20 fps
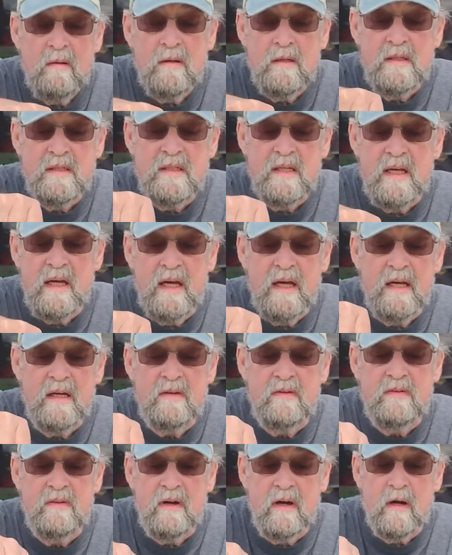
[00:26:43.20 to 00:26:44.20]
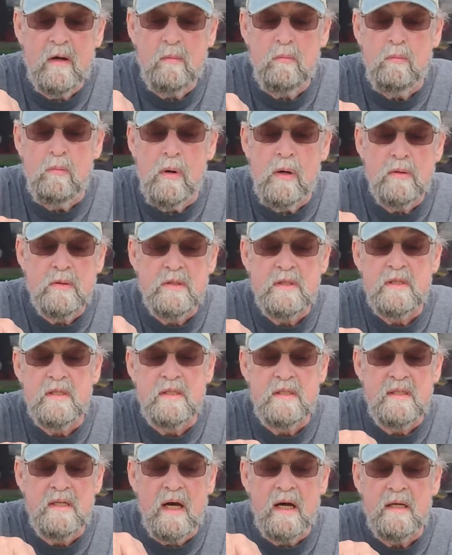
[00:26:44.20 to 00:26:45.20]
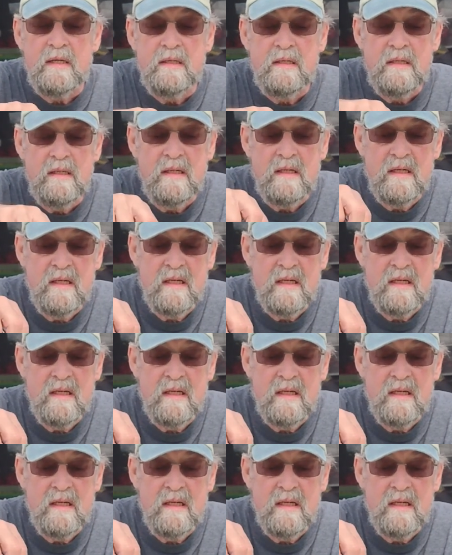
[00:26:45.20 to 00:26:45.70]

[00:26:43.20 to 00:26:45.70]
Once the eggs are mostly done,